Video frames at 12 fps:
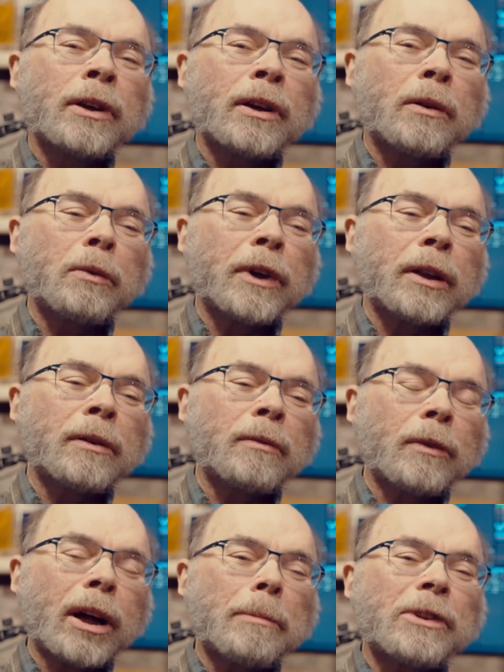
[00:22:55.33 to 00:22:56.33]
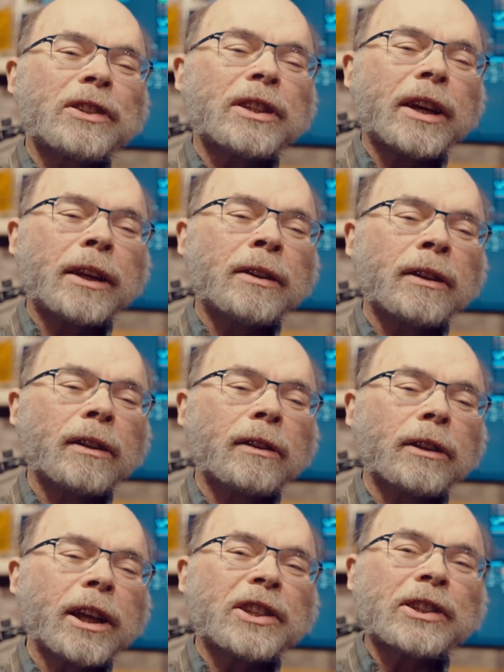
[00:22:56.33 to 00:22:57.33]
when Robin said,
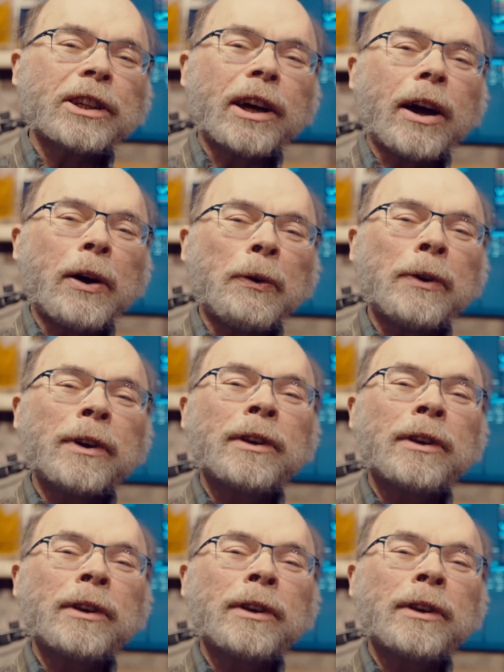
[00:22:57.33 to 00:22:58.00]
"Let's go."